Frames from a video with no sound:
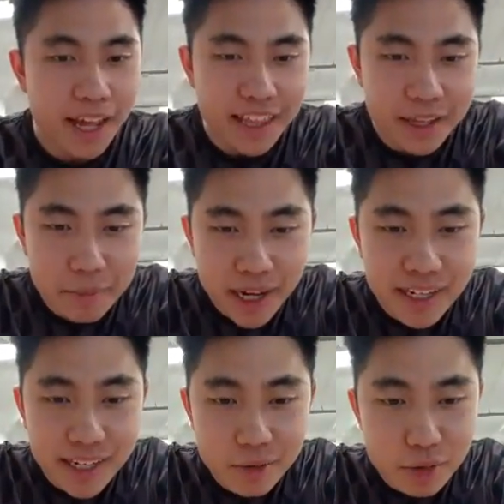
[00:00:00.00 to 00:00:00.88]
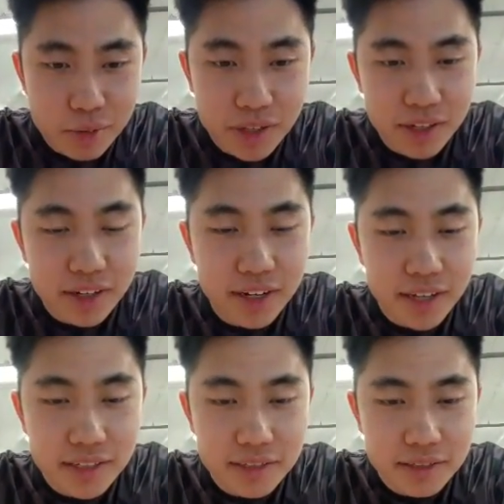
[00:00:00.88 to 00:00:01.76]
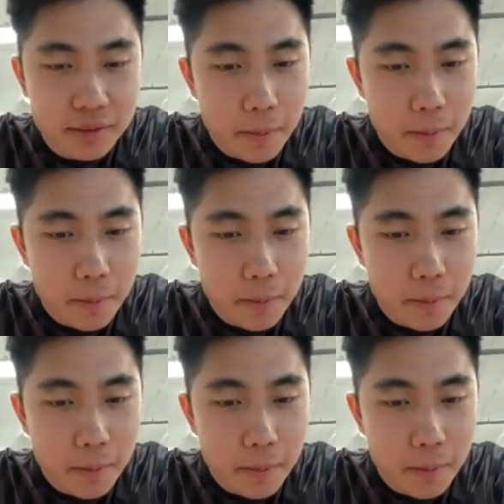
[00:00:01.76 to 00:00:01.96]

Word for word: I think my idea was really good, guys.